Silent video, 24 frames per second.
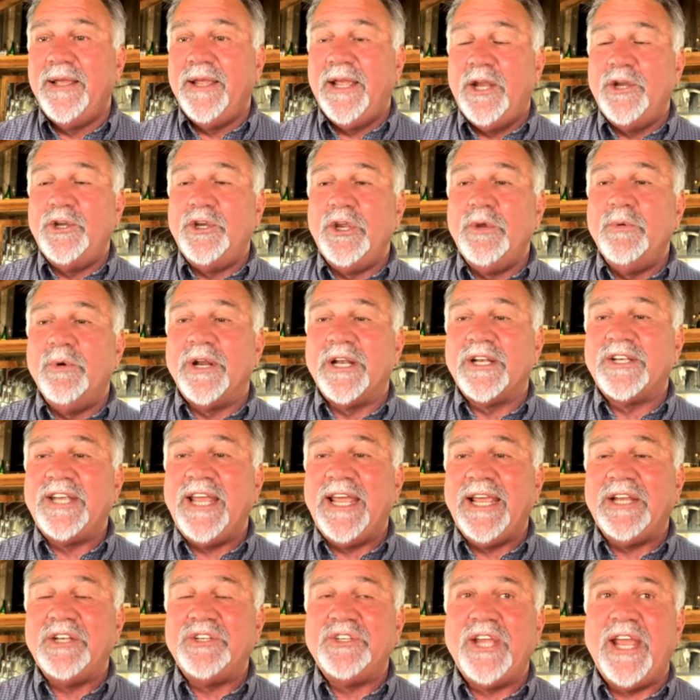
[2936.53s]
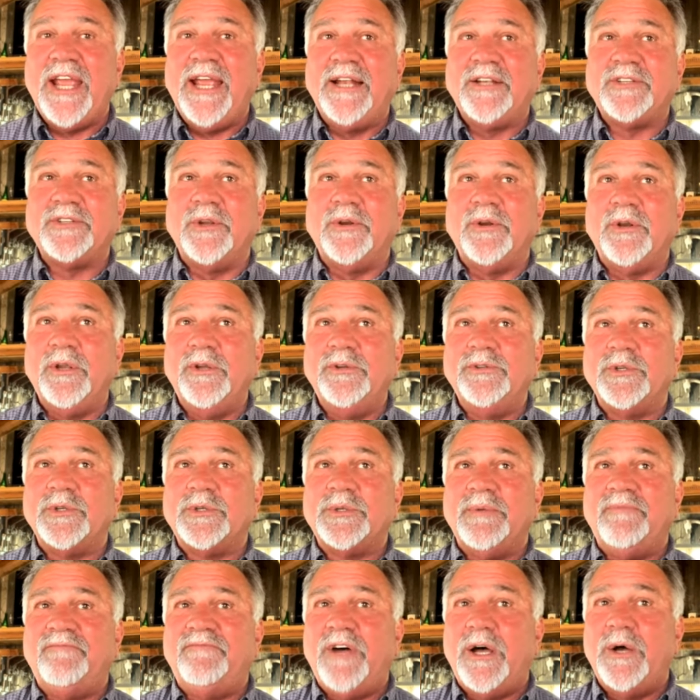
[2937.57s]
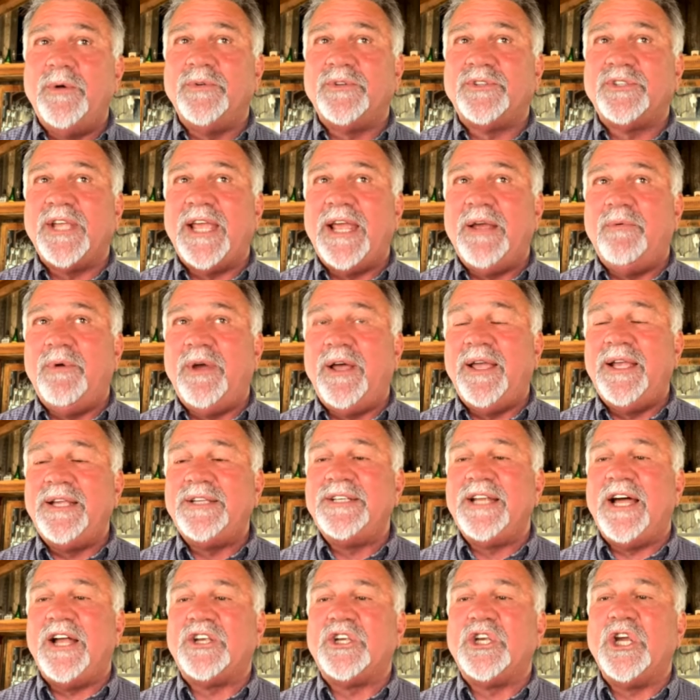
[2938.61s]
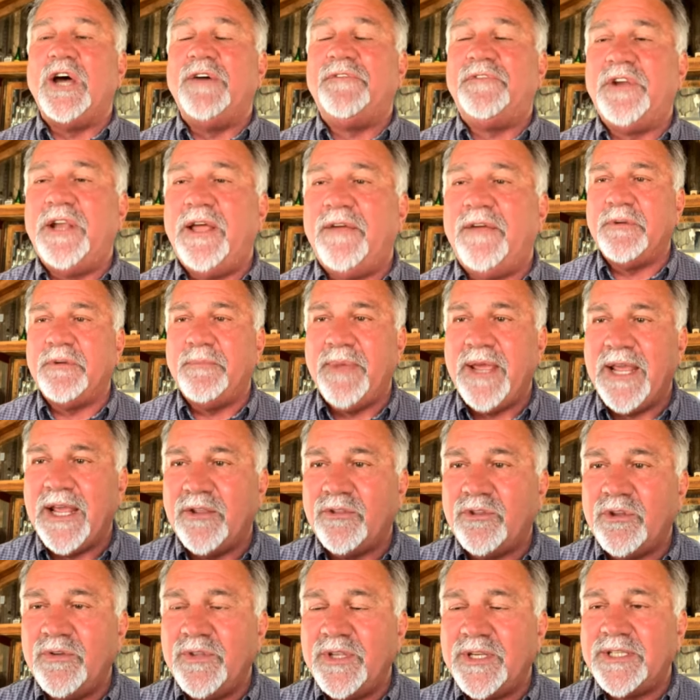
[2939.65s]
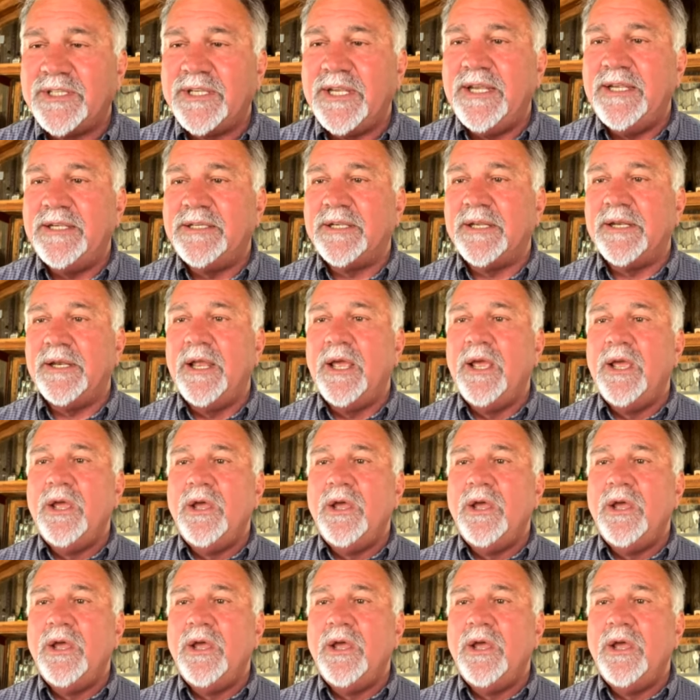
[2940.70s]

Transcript: And do you want to mm-hmm. take a chance on losing some votes saying, well, he's not tough to make it through the season?